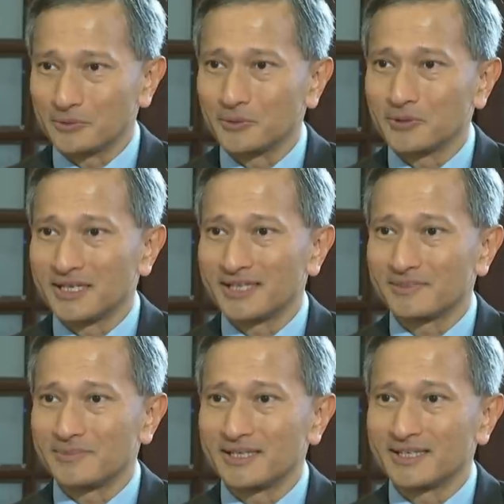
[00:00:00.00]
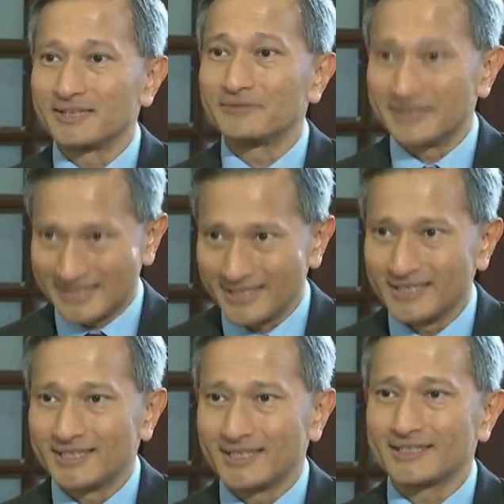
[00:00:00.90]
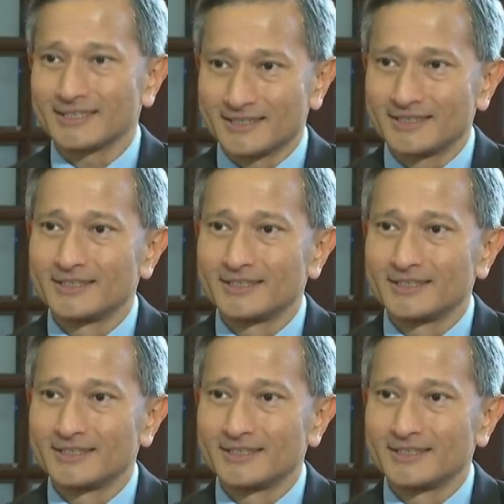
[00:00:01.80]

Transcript: role as being a facilitator.